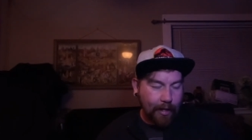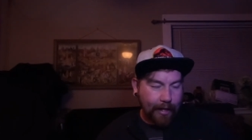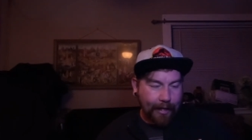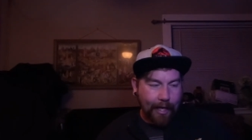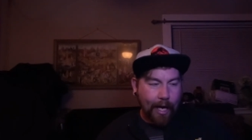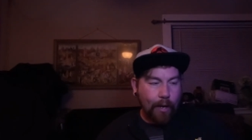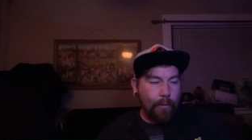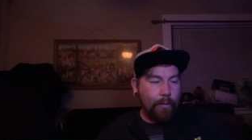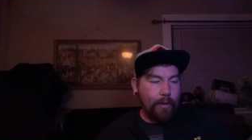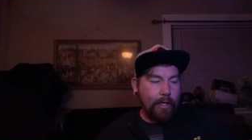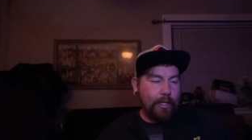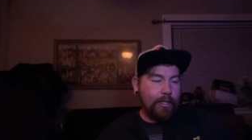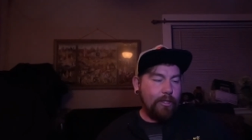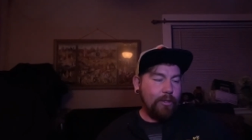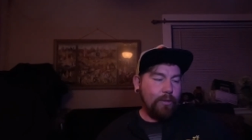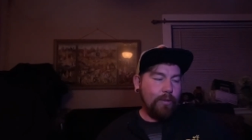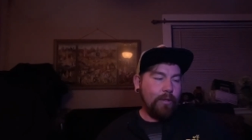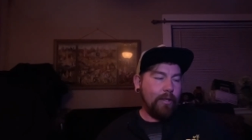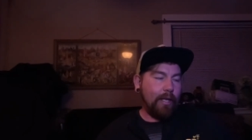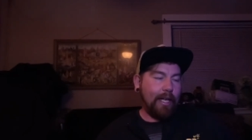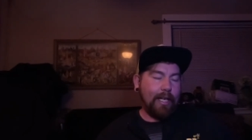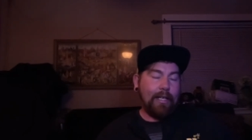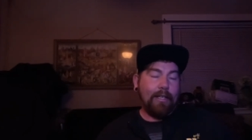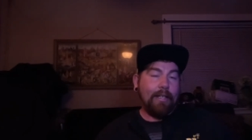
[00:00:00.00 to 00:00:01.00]
Like I would
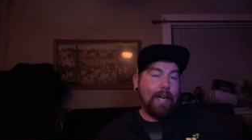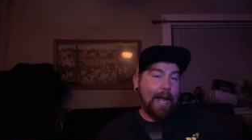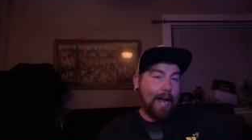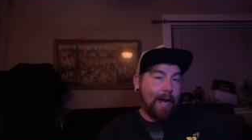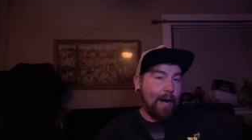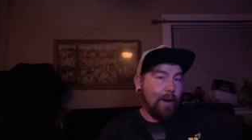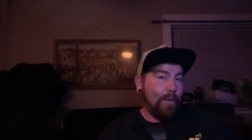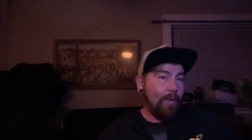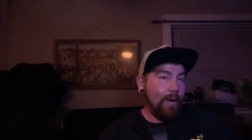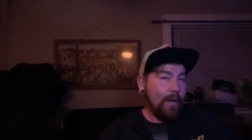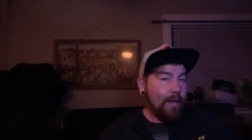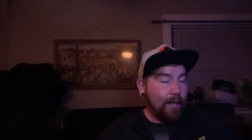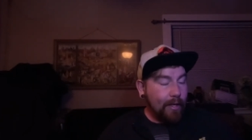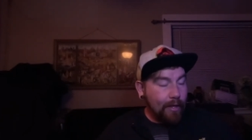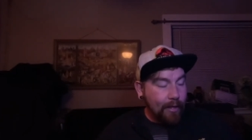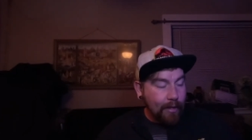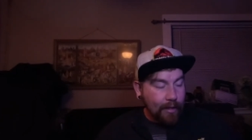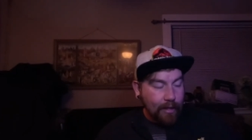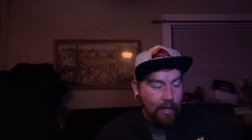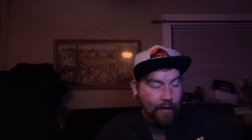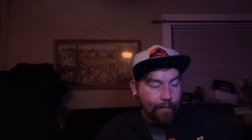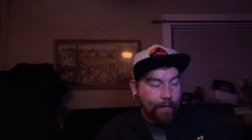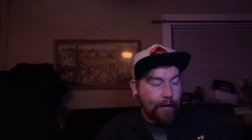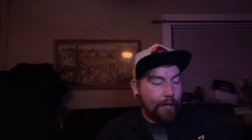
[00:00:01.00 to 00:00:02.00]
do, like now,
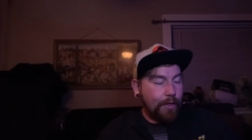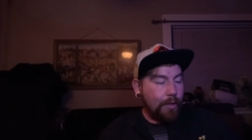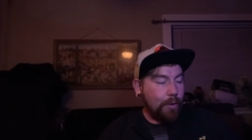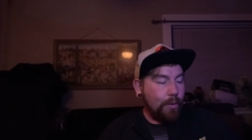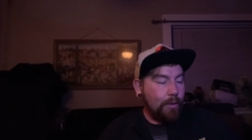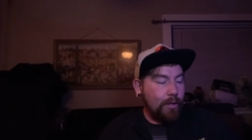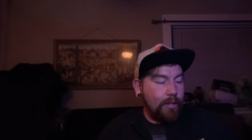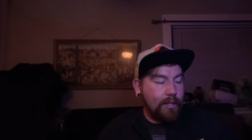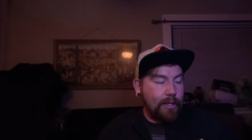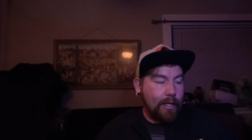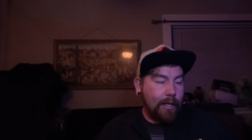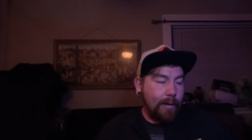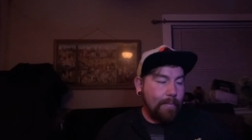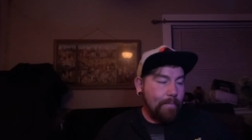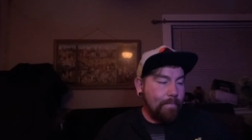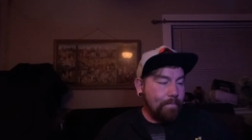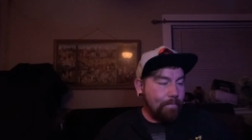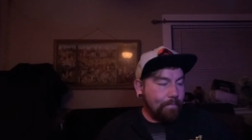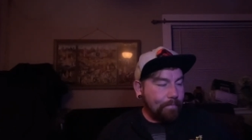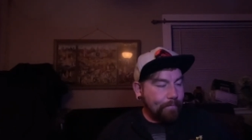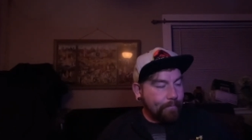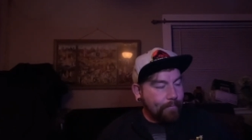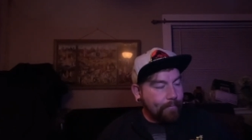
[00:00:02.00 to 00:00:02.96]
if I threw this up,